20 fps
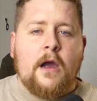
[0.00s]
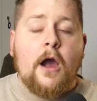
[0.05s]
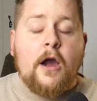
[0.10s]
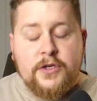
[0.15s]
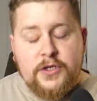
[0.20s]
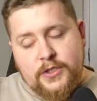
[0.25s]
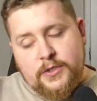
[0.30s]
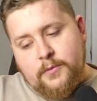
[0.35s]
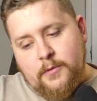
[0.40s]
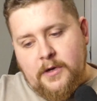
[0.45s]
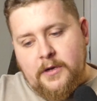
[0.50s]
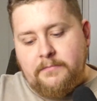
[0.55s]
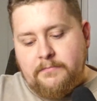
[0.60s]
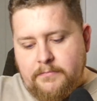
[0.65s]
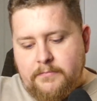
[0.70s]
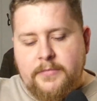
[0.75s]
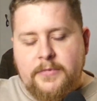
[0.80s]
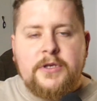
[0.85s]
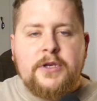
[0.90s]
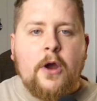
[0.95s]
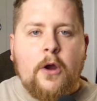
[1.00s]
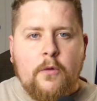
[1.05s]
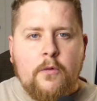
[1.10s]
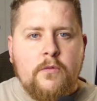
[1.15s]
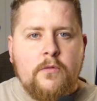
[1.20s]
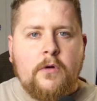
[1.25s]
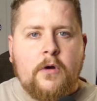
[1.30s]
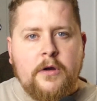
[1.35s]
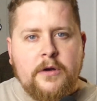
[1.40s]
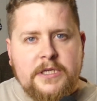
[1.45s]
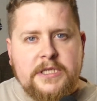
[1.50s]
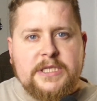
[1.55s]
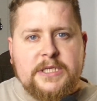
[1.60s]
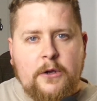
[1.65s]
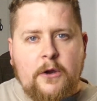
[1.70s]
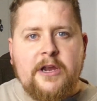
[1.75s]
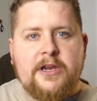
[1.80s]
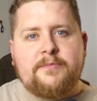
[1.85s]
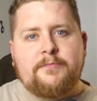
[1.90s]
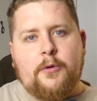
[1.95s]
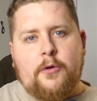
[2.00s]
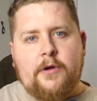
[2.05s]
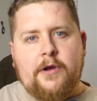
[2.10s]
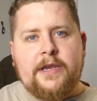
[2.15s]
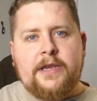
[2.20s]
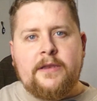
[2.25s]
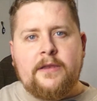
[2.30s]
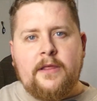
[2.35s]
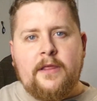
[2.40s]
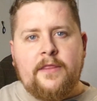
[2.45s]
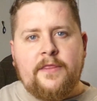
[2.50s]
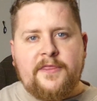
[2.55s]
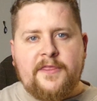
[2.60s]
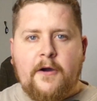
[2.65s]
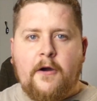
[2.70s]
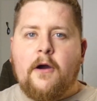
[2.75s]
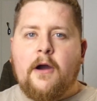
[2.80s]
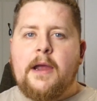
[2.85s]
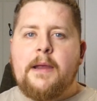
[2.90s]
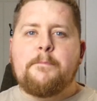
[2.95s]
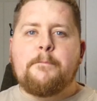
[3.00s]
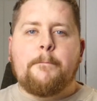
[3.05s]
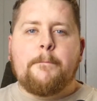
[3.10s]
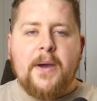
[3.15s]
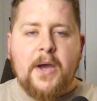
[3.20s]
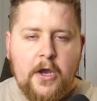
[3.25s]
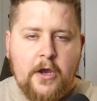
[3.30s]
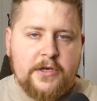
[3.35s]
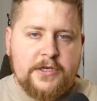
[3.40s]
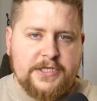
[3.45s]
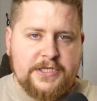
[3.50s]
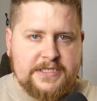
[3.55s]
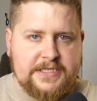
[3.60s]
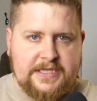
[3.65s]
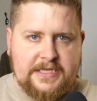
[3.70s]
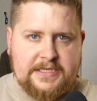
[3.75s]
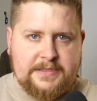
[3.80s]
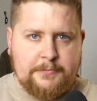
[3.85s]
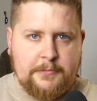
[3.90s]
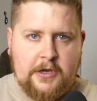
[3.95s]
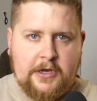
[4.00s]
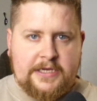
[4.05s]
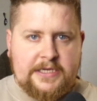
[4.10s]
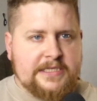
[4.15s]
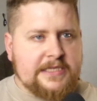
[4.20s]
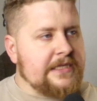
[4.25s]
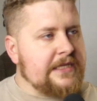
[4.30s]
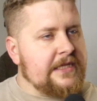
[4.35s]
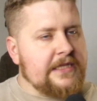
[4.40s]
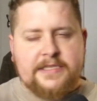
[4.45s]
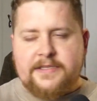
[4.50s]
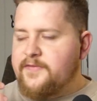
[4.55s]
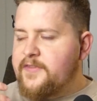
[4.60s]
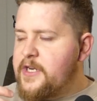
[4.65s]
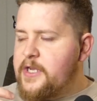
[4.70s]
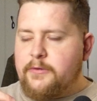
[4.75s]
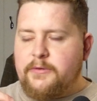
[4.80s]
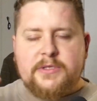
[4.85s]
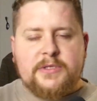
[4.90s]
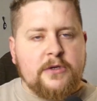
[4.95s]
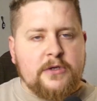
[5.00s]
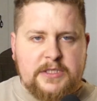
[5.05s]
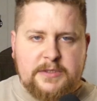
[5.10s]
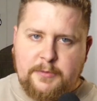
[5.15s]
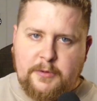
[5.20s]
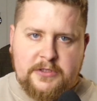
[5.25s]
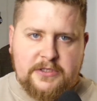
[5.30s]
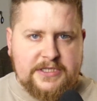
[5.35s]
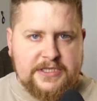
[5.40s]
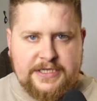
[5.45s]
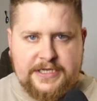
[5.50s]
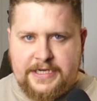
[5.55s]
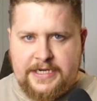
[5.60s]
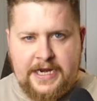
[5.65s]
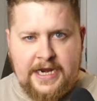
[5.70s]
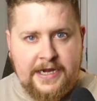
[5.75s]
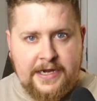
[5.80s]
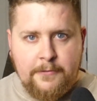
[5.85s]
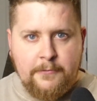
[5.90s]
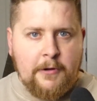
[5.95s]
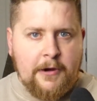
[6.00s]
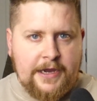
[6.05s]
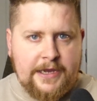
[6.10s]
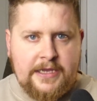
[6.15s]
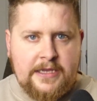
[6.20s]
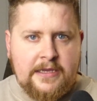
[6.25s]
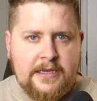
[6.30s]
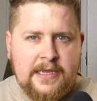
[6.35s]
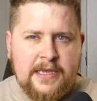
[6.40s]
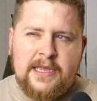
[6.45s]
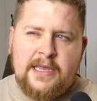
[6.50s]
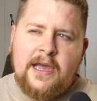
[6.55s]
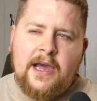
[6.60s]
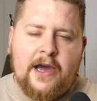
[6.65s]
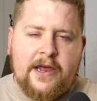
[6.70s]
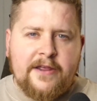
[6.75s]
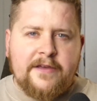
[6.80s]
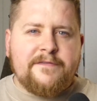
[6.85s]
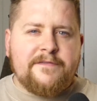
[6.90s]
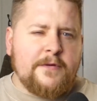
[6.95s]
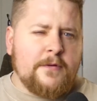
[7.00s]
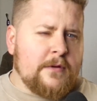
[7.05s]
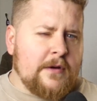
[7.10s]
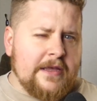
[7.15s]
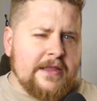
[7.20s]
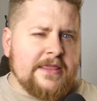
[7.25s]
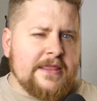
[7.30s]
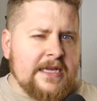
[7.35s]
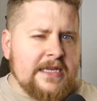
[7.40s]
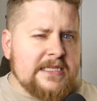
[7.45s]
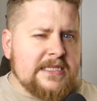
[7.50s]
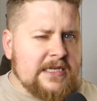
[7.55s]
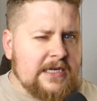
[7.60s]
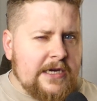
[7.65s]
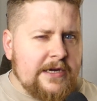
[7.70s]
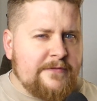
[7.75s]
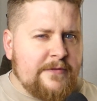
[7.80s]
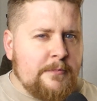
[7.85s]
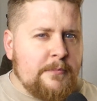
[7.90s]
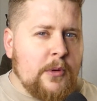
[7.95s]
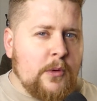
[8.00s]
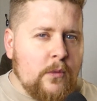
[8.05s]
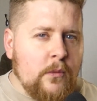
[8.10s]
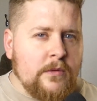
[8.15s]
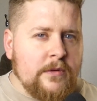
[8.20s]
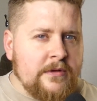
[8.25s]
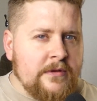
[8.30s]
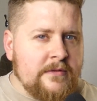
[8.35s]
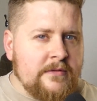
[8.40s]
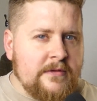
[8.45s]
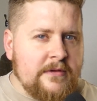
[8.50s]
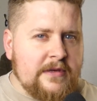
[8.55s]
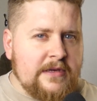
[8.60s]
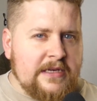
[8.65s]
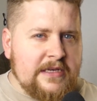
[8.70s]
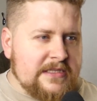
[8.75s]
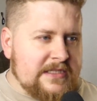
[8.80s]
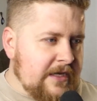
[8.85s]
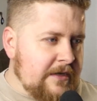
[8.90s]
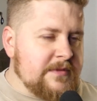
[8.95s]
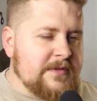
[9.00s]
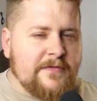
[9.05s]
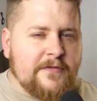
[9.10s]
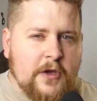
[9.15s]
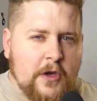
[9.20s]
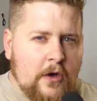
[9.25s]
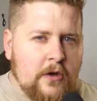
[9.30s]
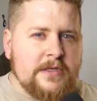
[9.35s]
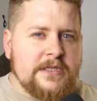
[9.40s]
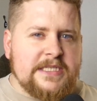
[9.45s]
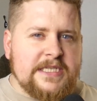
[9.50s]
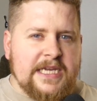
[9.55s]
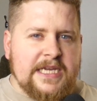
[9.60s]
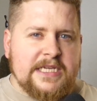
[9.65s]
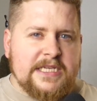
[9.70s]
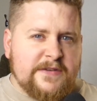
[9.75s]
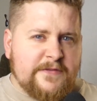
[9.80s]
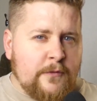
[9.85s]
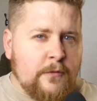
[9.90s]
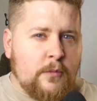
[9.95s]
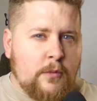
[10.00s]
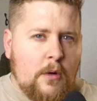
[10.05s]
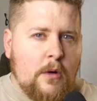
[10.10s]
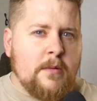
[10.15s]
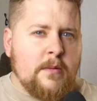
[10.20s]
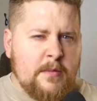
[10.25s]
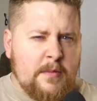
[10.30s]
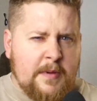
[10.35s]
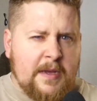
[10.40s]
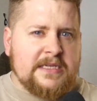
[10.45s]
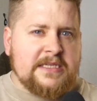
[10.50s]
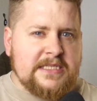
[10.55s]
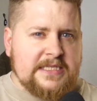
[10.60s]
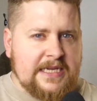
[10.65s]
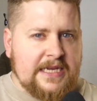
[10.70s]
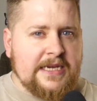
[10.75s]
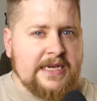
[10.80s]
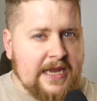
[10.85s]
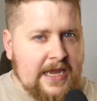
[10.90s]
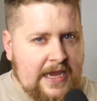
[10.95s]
I just want to note on a side point that I purchased these mice. This video is not sponsored in any way, and I feel like that's kind of important in terms of context for what I'm about to say